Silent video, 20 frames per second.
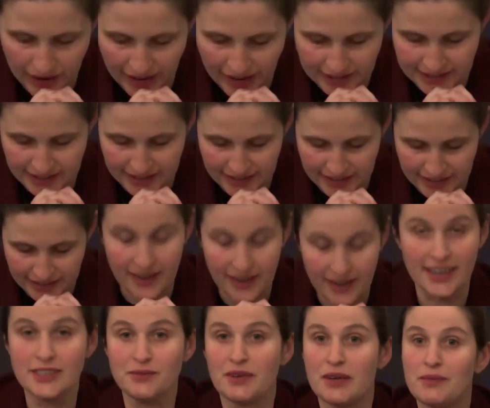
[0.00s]
actually
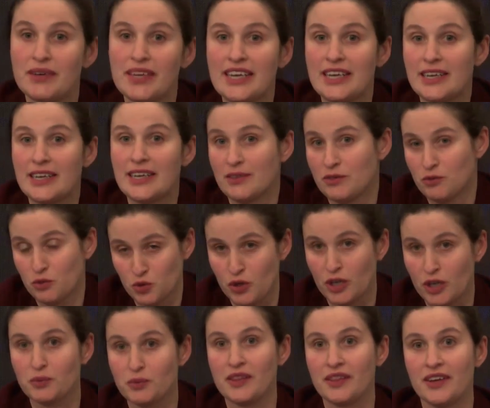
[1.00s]
aligned. Maybe to
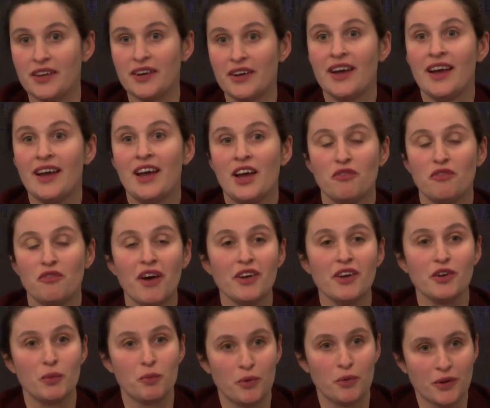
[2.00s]
start with the
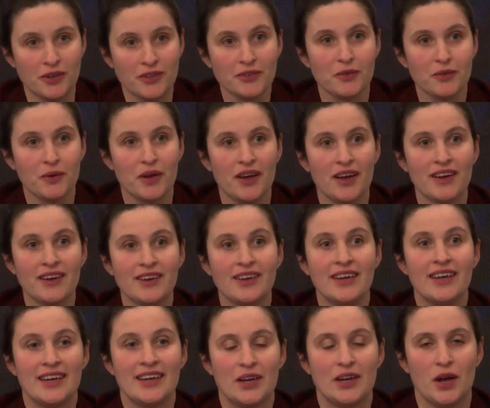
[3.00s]
final point,
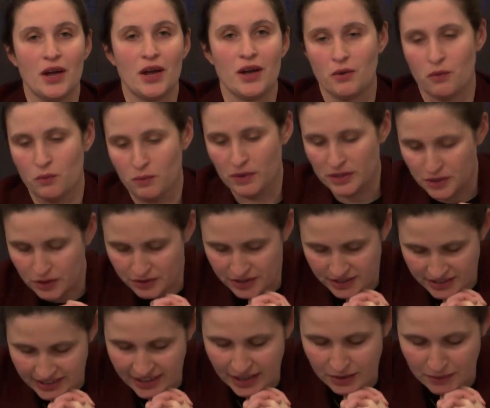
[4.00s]
which
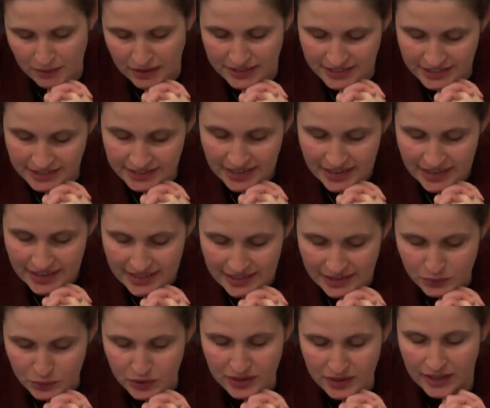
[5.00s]
Dr. Zigann mentioned,
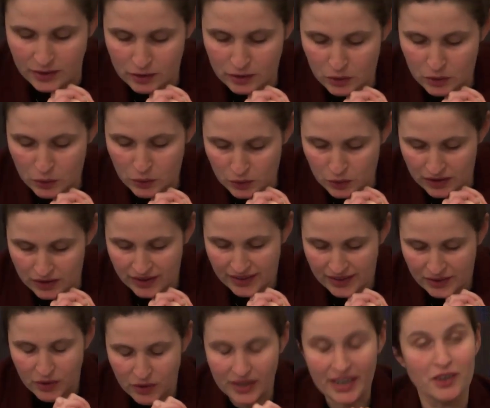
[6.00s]
that one
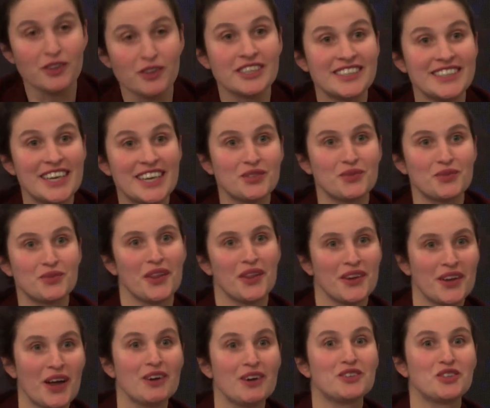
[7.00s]
cannot assess whether
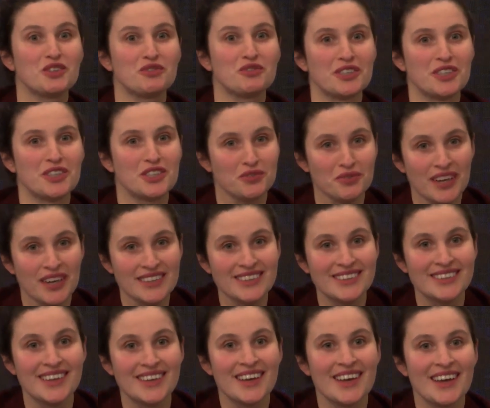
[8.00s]
the counteroffer is
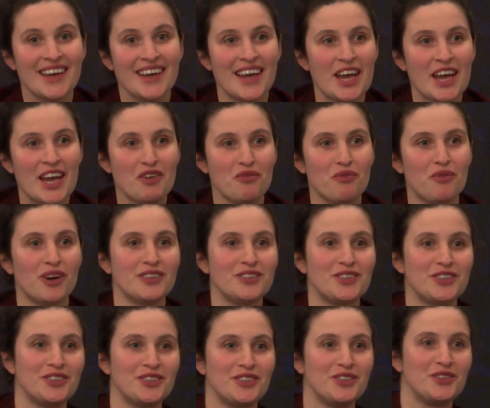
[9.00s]
friend if one
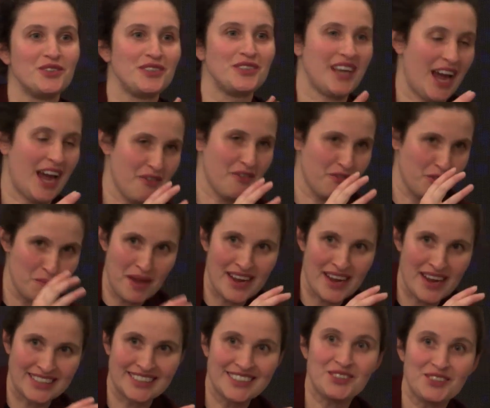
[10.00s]
doesn't have the
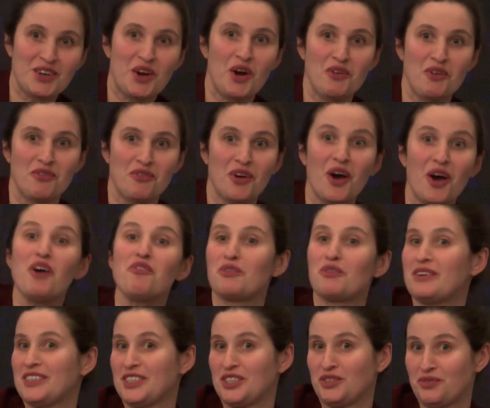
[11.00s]
basis of the offer
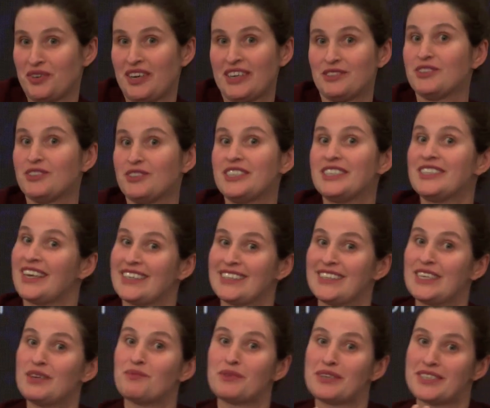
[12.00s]
which is friend, which is
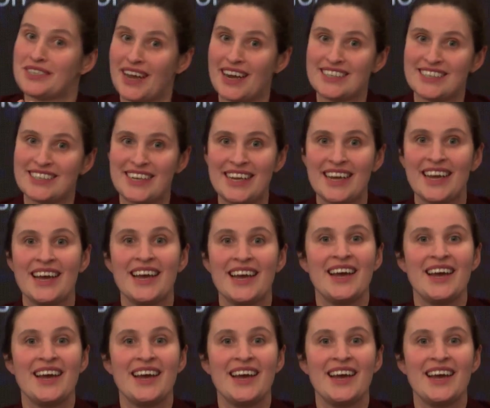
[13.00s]
actually precisely